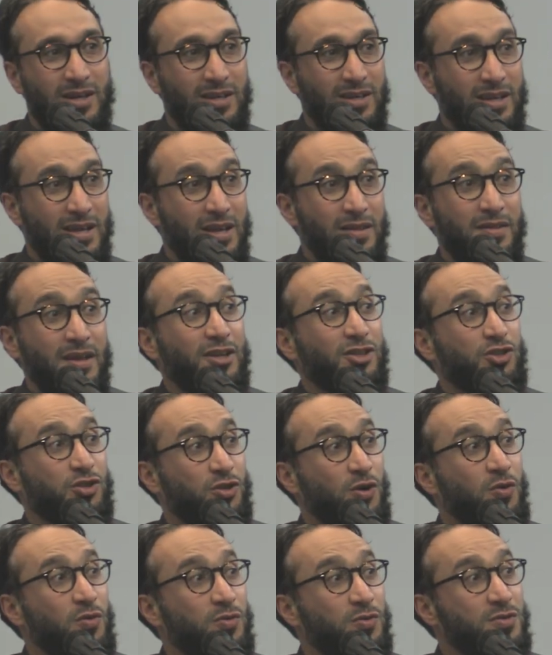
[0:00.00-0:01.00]
Why? That
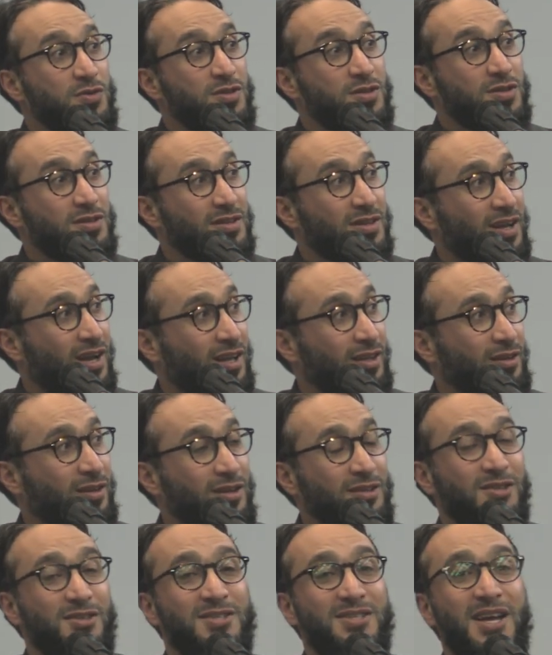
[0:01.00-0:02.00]
shows
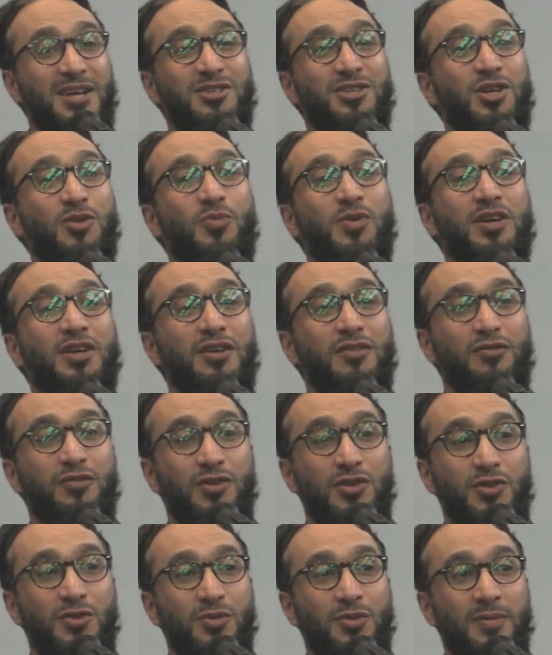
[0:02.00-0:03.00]
Al-Qadr is actually working
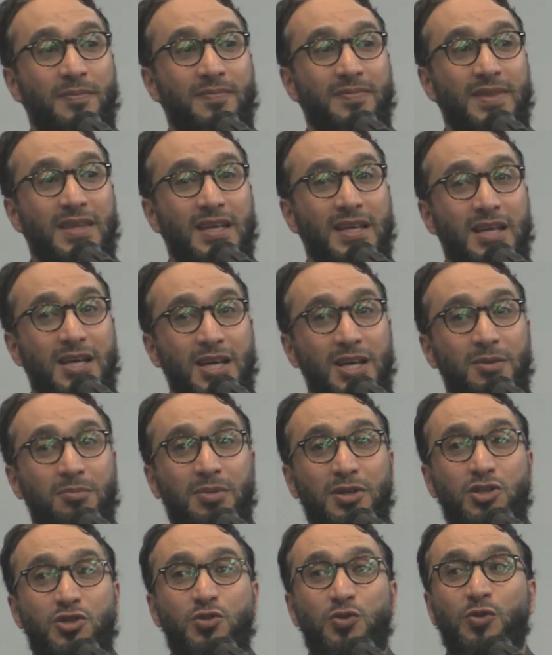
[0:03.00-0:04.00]
for you.
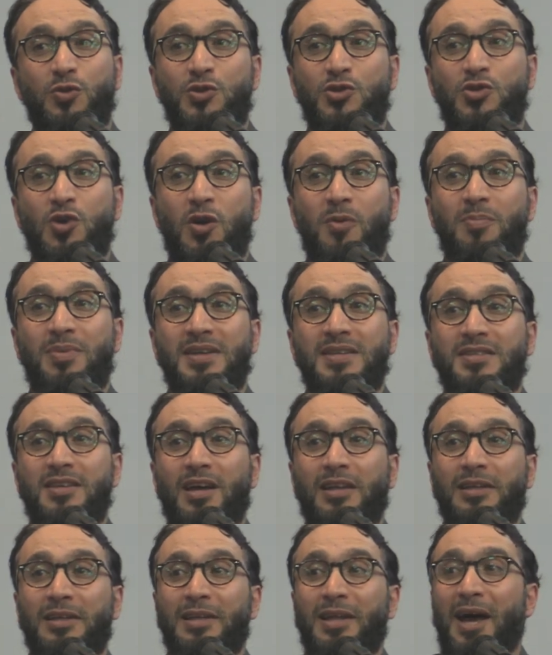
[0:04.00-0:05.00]
But your job
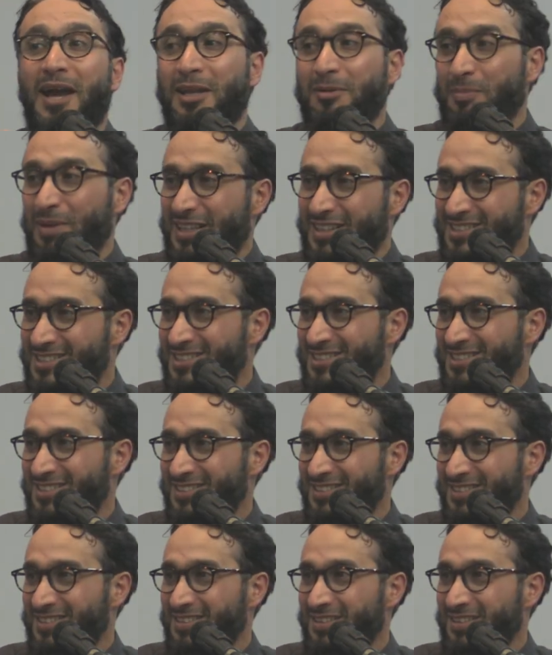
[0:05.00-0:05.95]
is alignment.